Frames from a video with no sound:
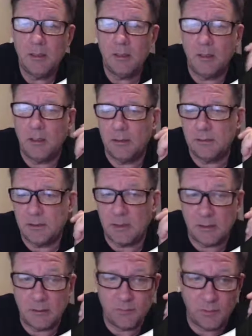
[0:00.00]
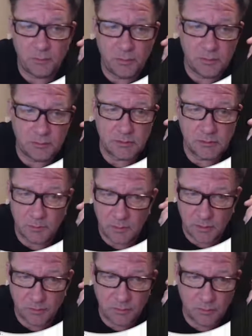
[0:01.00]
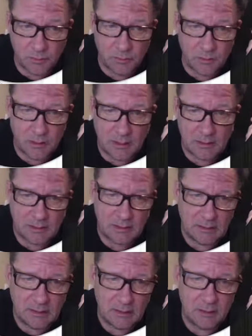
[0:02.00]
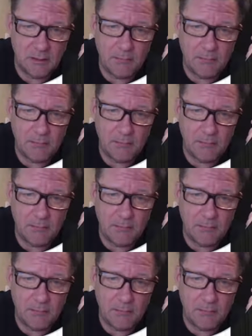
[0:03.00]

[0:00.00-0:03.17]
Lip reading: There's a lot of different approaches to put control on delete.